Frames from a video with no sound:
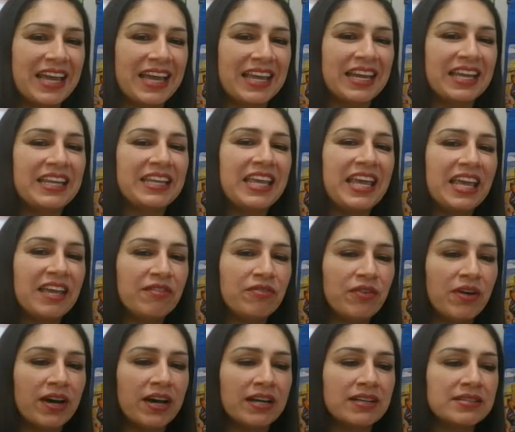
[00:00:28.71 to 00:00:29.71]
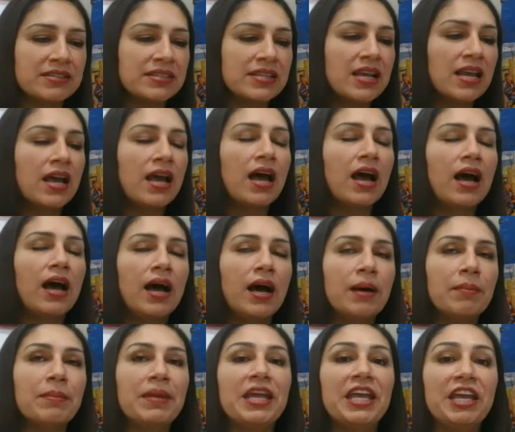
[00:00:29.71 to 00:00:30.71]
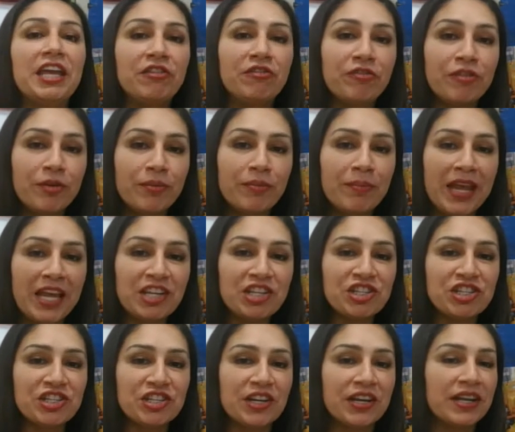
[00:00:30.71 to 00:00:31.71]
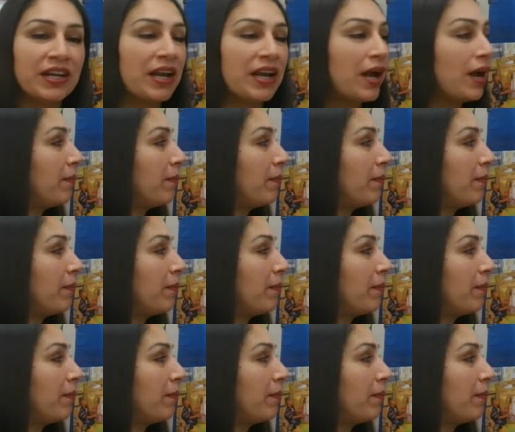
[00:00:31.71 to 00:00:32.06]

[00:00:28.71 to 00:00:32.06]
and it gave us information